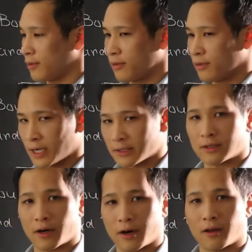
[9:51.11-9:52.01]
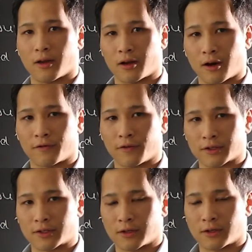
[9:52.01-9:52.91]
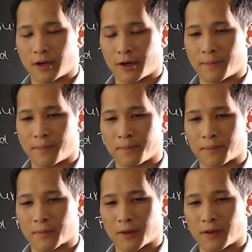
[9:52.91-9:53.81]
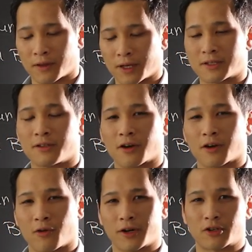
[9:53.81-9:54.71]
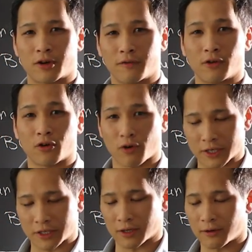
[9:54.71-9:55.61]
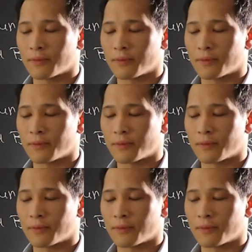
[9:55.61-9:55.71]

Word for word: that's not an obvious, um, that's not quite a trivial question.